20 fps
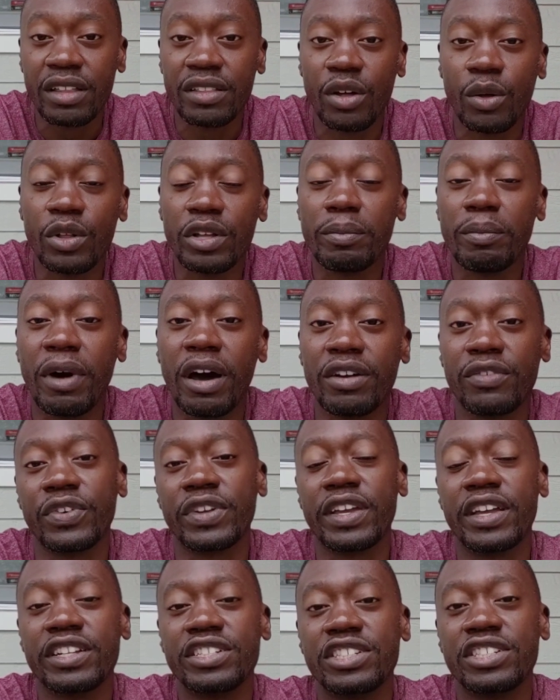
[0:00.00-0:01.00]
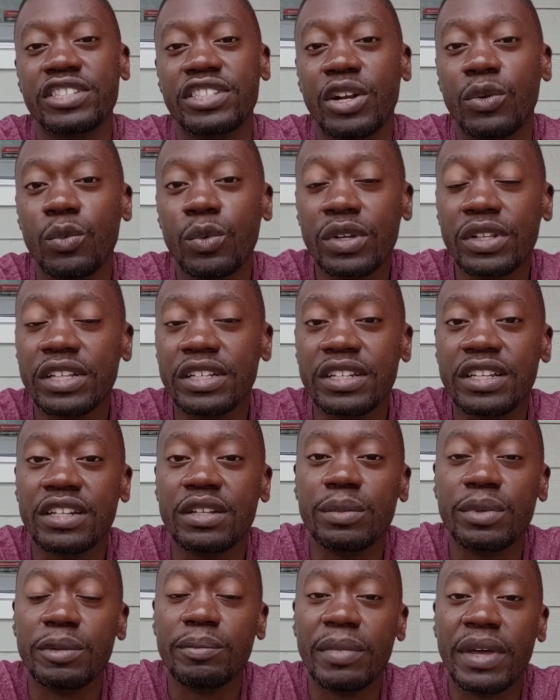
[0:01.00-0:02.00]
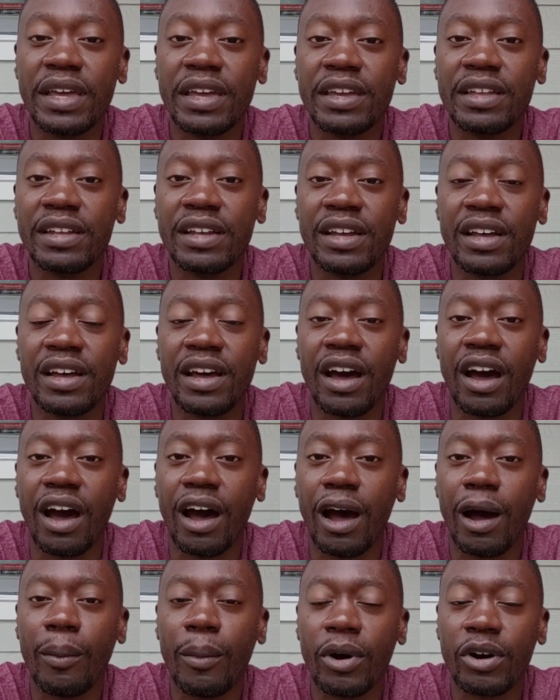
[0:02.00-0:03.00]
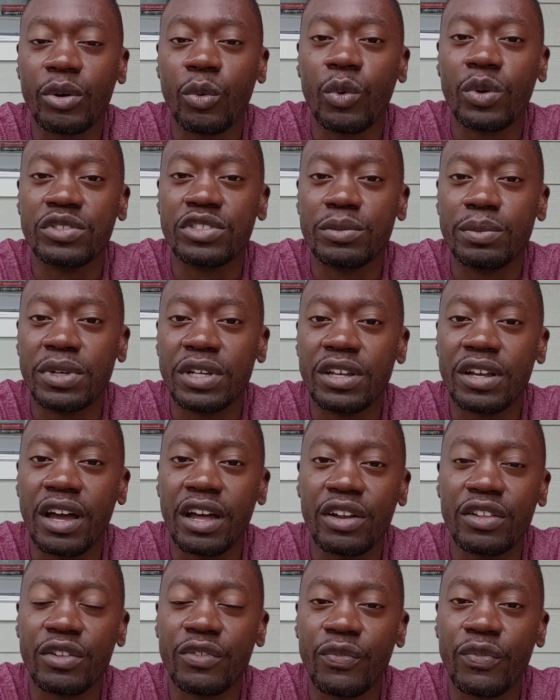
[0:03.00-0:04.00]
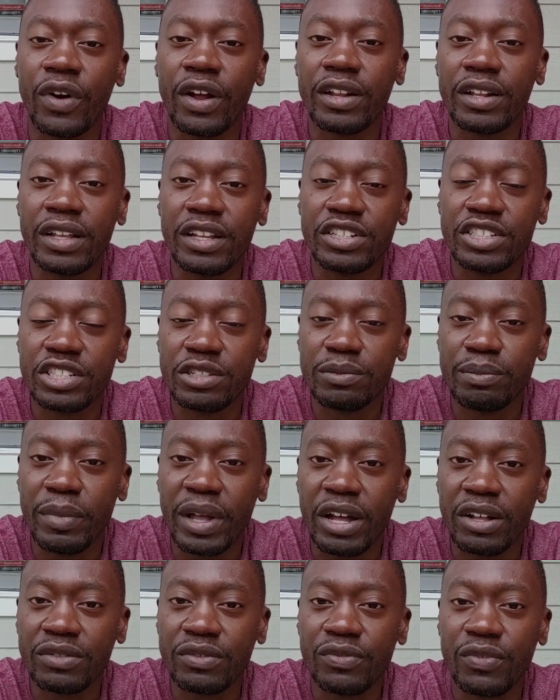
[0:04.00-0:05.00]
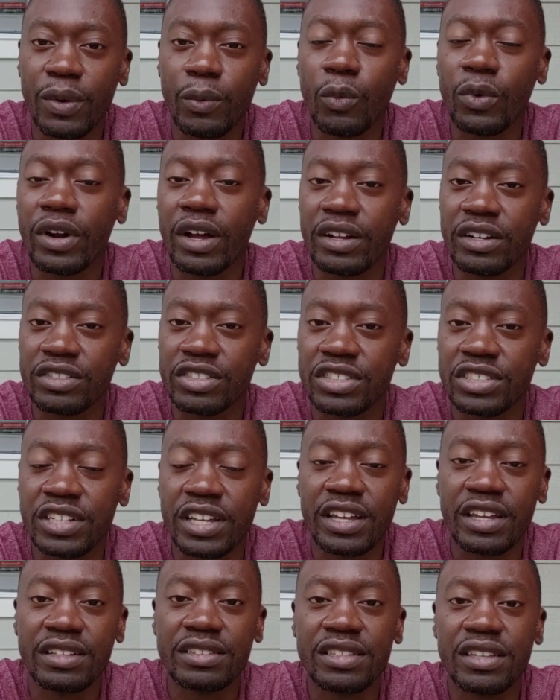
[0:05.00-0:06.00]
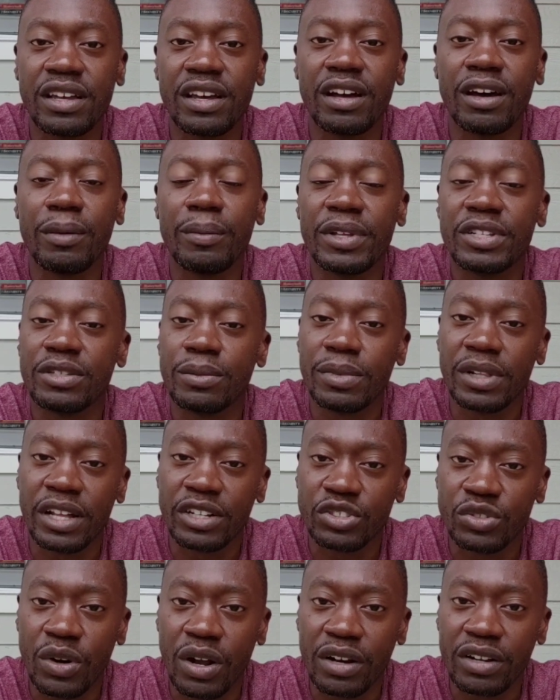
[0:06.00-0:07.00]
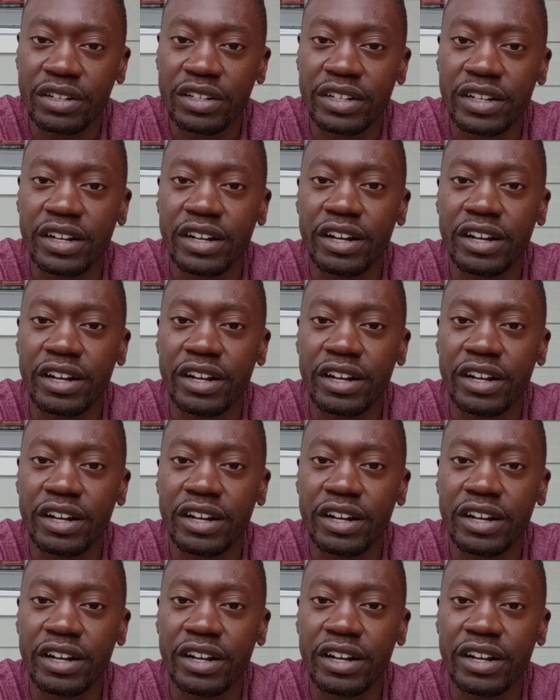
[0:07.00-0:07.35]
The only modifications that really need to be made are going to be kind of the front engine mount, from what I understand, and some electronic